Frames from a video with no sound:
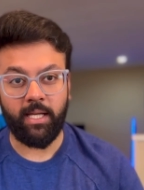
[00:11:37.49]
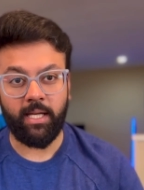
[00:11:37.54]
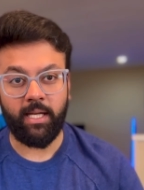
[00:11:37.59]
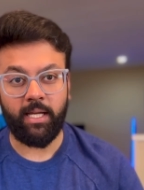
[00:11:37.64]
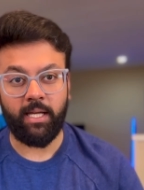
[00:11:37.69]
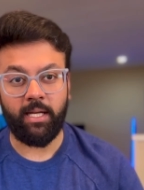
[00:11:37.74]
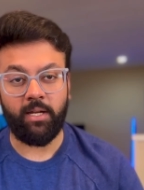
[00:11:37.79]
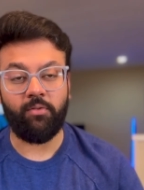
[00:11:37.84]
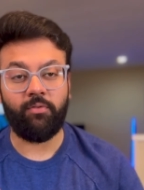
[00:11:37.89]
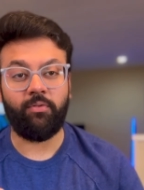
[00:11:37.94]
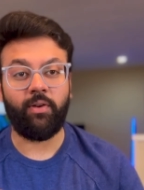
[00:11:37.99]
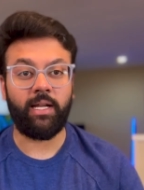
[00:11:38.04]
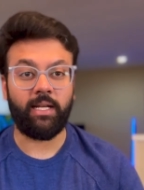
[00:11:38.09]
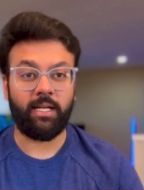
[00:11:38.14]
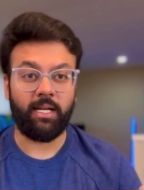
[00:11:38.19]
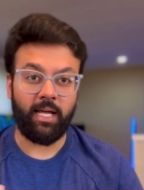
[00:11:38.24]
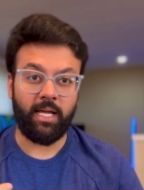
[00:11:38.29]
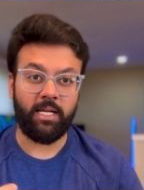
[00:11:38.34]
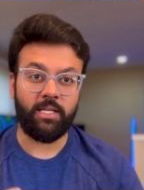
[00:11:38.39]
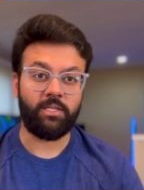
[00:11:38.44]
and
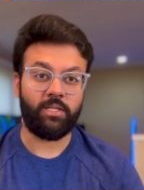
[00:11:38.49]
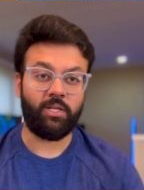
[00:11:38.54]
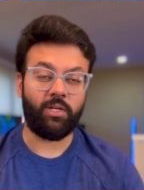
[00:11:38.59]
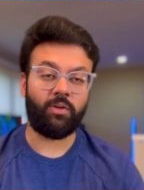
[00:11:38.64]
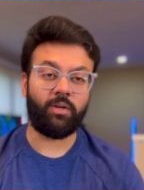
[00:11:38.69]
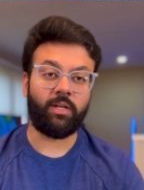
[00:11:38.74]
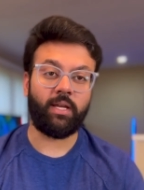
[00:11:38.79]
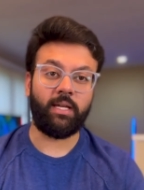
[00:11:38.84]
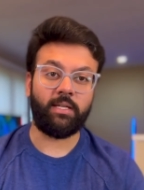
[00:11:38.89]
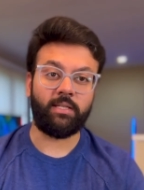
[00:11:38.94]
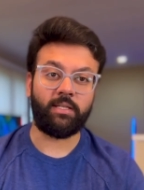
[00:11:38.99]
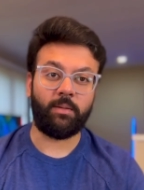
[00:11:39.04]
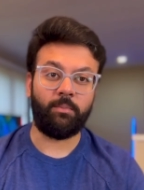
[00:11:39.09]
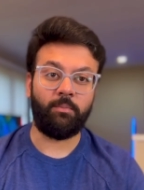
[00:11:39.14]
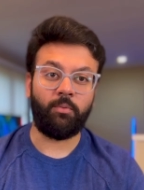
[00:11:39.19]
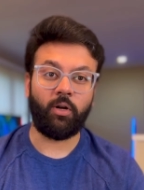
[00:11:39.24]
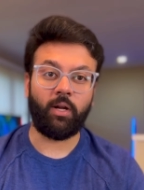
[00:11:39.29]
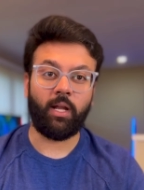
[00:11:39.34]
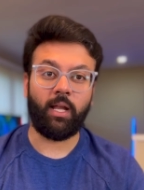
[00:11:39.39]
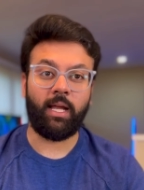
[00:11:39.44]
finalize your case
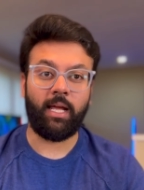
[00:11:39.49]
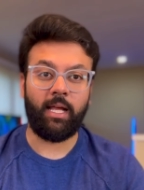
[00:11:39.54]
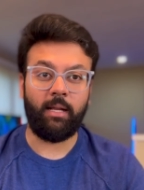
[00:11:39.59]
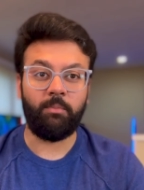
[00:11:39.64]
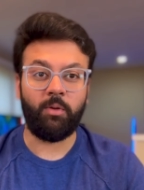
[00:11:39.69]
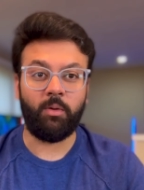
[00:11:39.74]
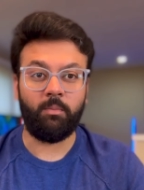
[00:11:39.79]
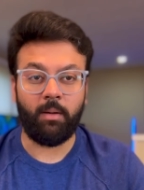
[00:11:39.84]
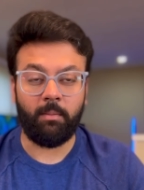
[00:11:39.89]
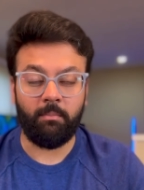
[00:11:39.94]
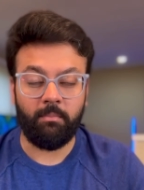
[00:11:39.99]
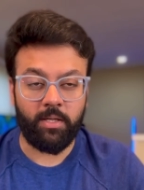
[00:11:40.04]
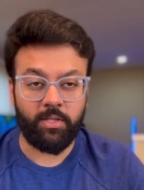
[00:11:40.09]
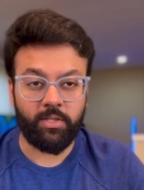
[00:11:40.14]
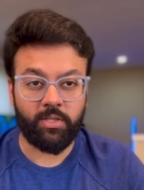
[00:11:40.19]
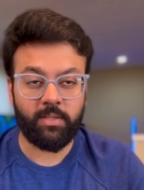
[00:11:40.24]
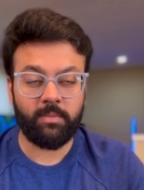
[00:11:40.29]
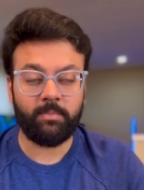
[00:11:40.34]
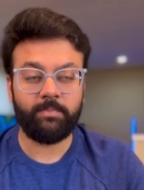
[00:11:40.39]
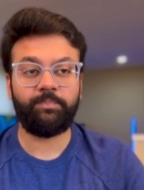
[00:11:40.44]
report and help you
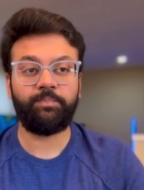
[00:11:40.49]
publish.